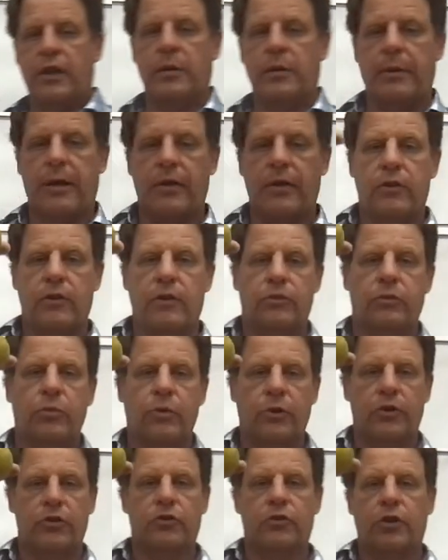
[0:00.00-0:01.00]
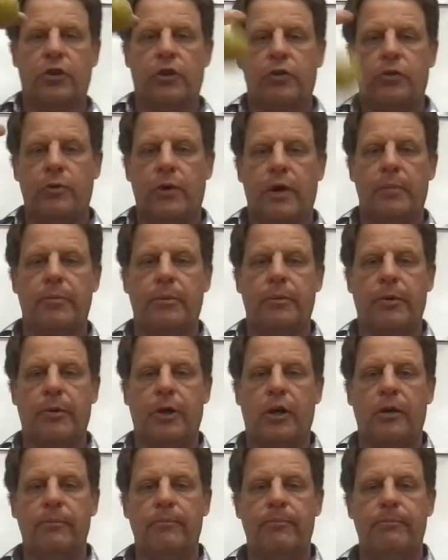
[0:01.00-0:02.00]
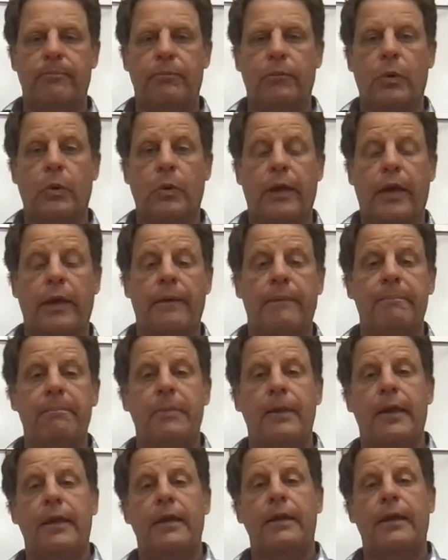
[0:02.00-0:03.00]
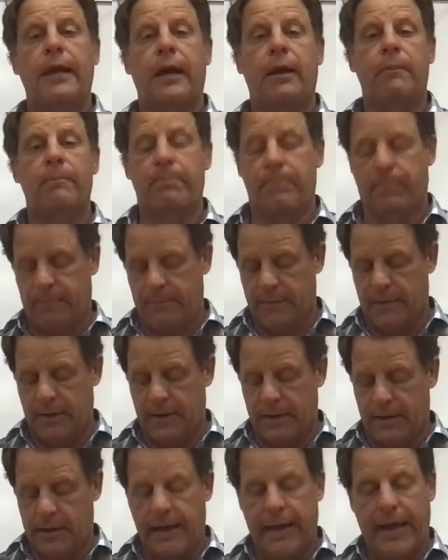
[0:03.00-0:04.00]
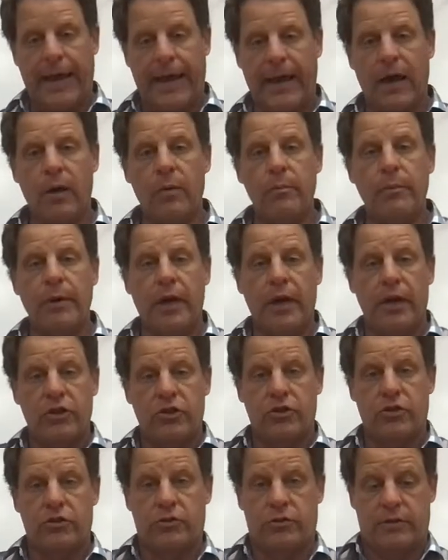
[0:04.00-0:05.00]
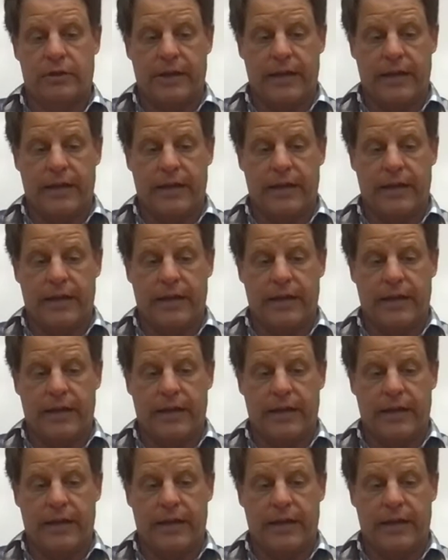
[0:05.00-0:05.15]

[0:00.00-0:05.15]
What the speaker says: about this. We're just going to drop a ball. Okay, now how much